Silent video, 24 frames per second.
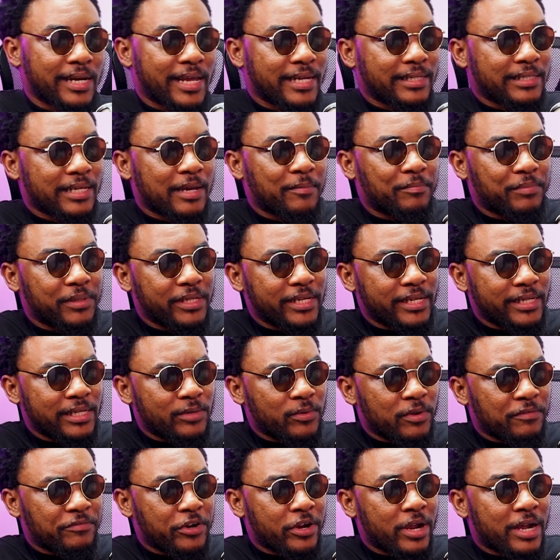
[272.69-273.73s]
liked their play. They
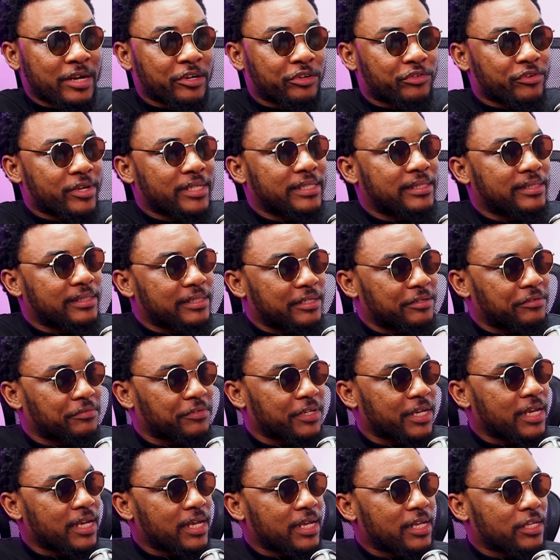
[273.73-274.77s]
were very aggressive,
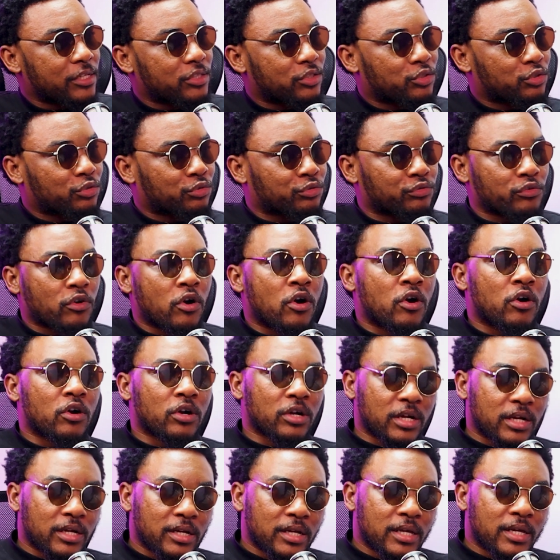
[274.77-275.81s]

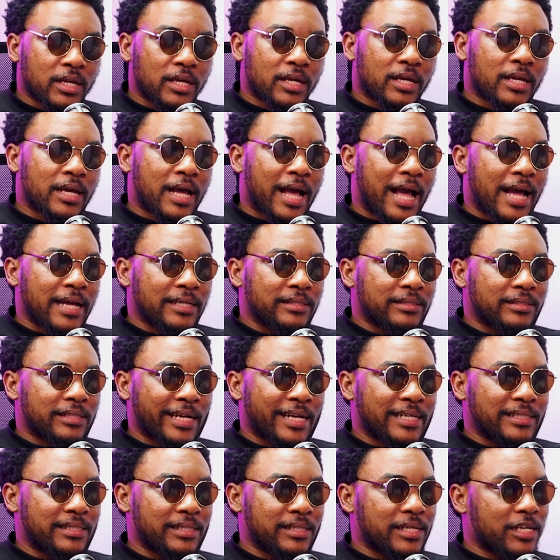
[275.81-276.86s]
strong, and
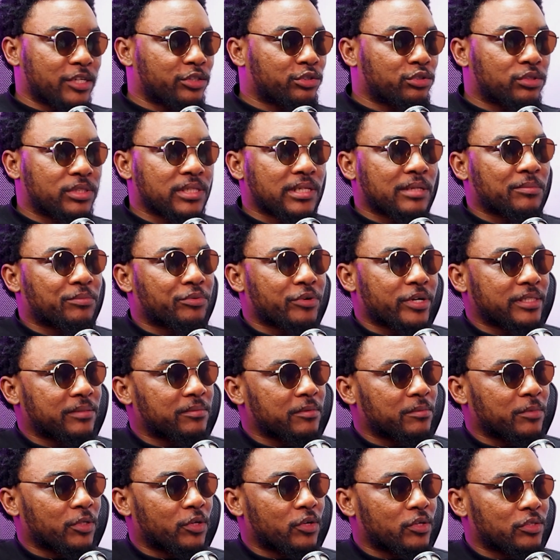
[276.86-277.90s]
like I said, their shooting impressed
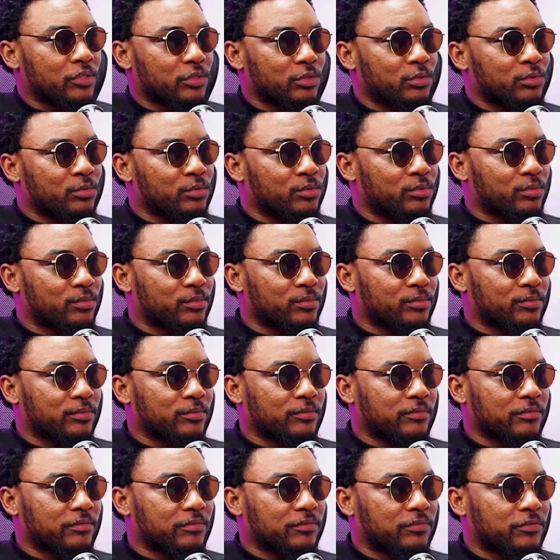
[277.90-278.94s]
me because
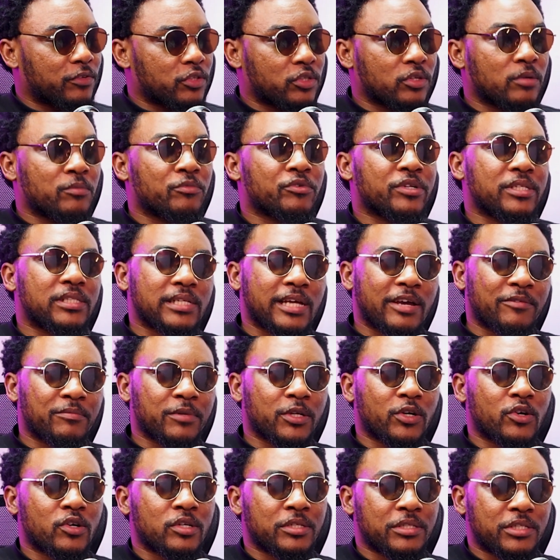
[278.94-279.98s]
for some reason, I've
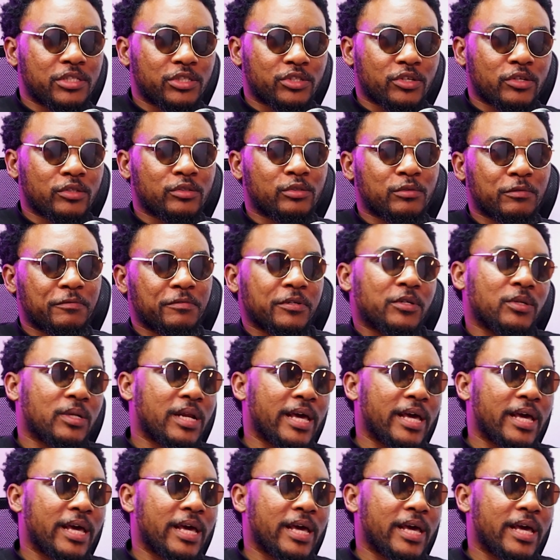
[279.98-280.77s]
been conditioned to feel